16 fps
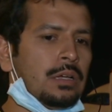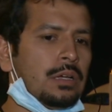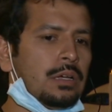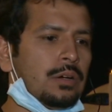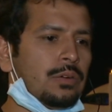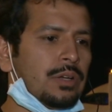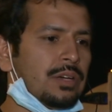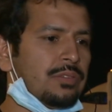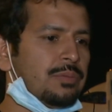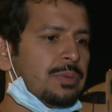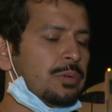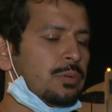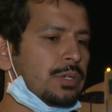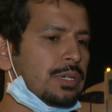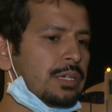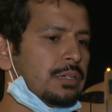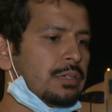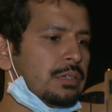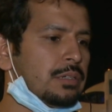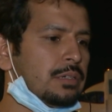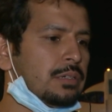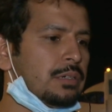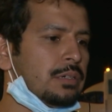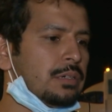we have been working
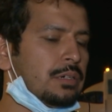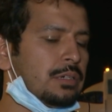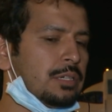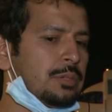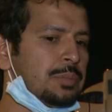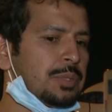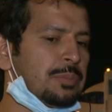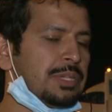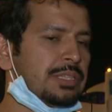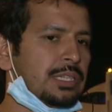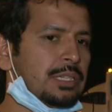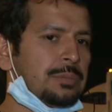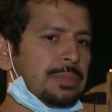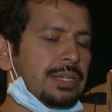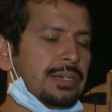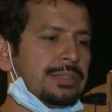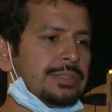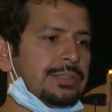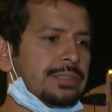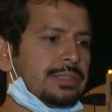on implementing plans